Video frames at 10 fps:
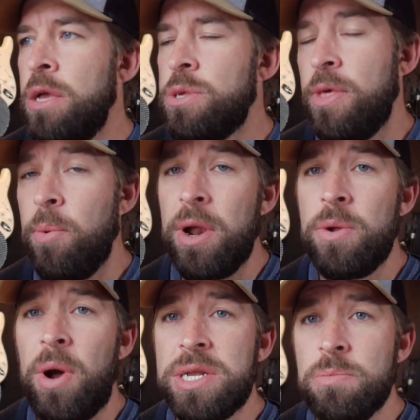so they wanted
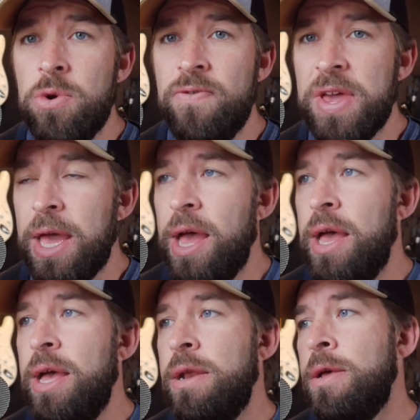to watch a movie,
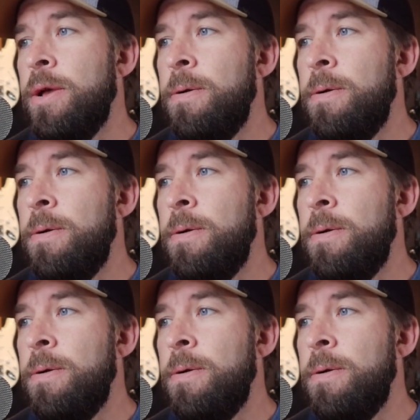and